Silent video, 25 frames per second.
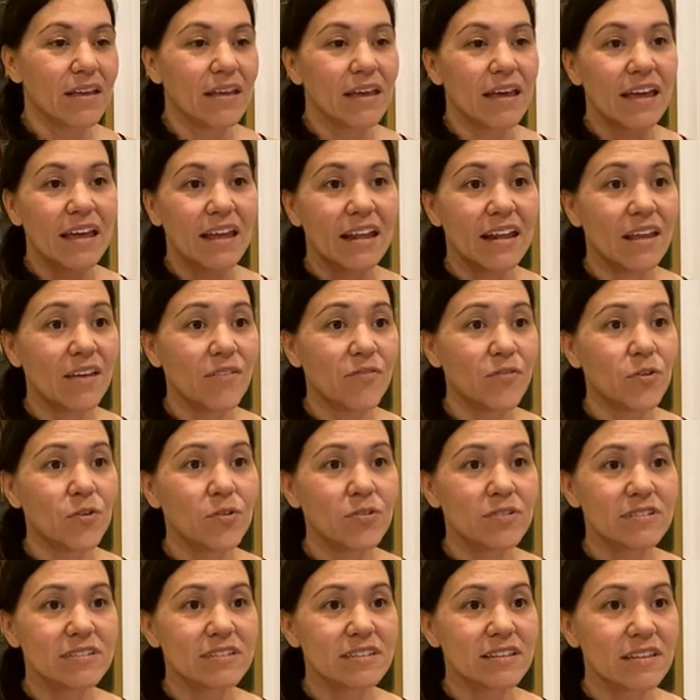And if you
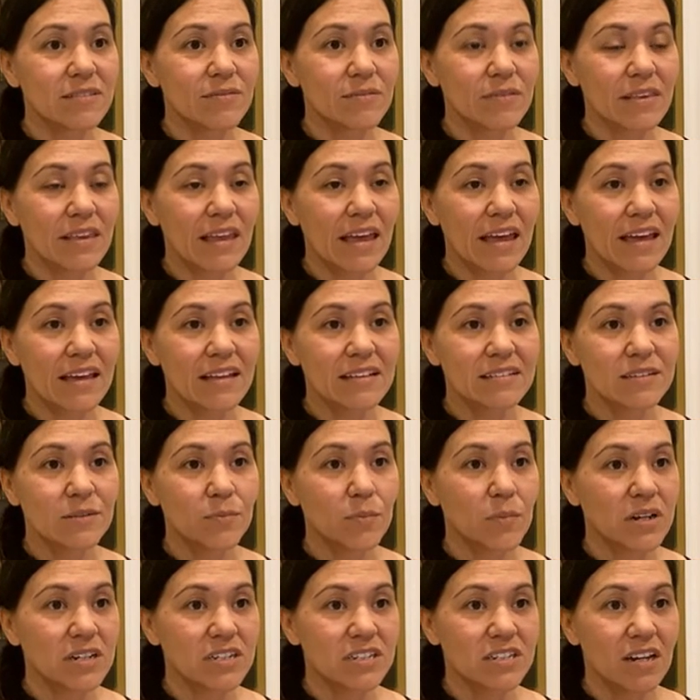just like to
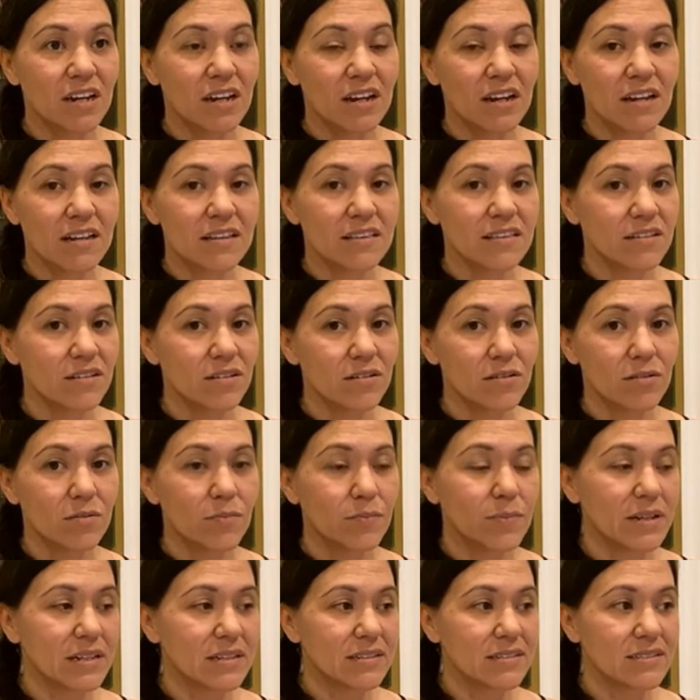munch on little
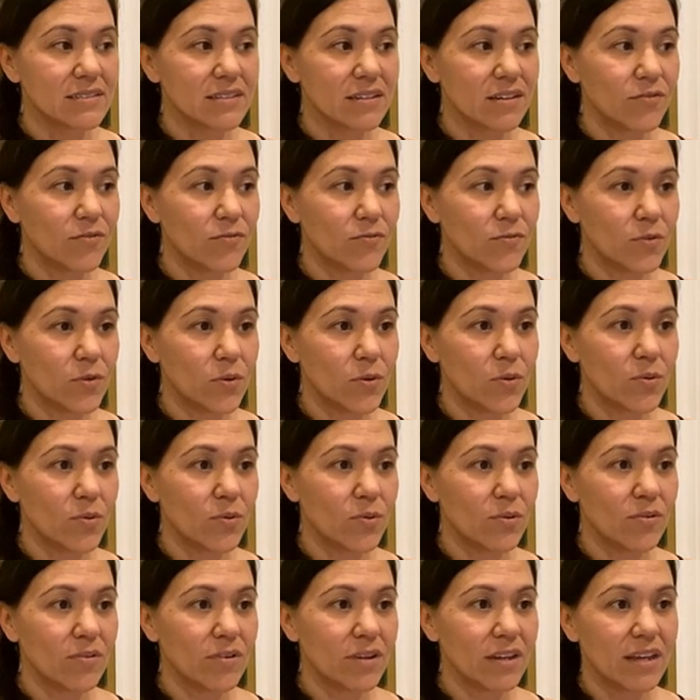bits of
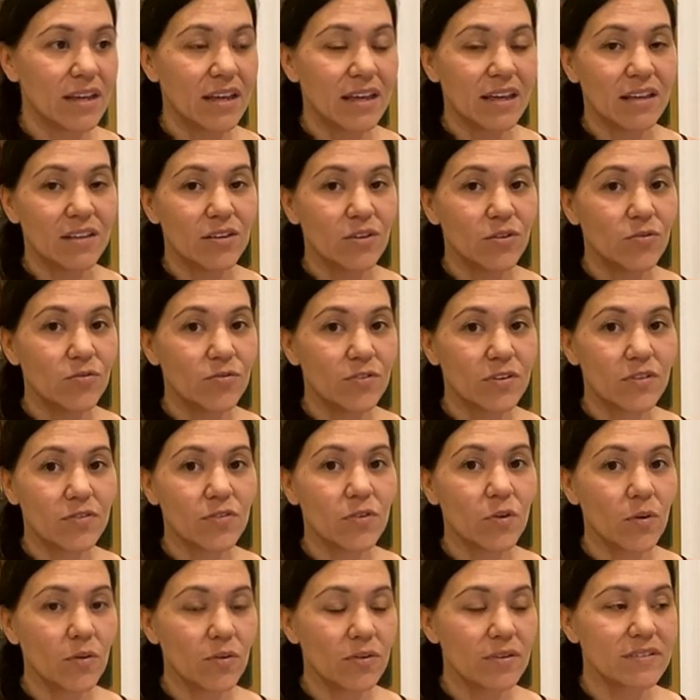food and you feel
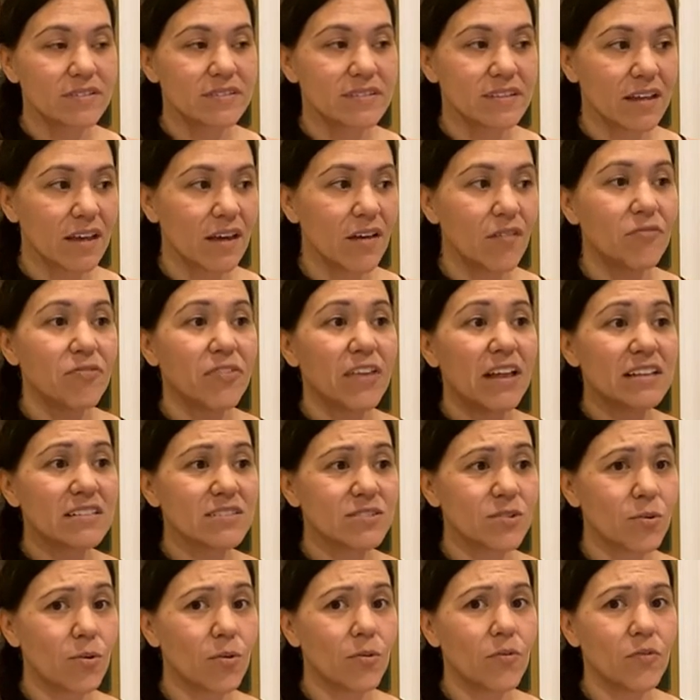totally stuffed,
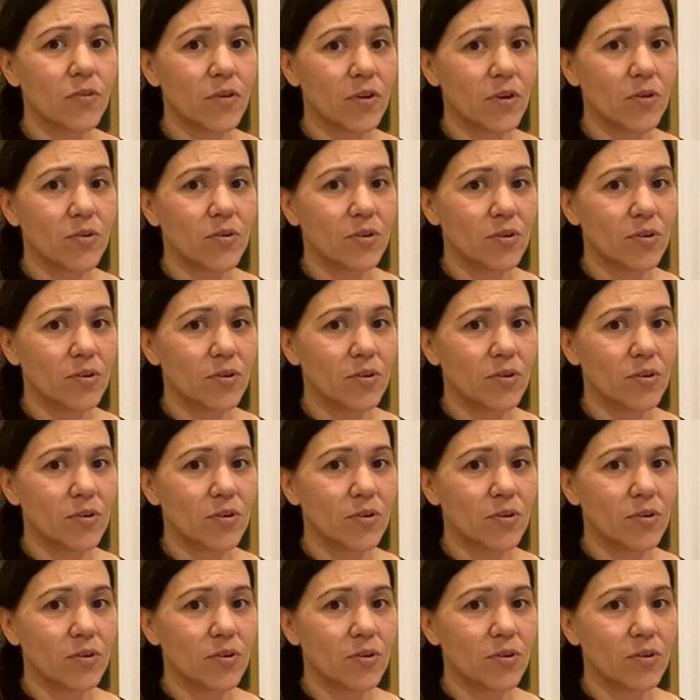that's cool too.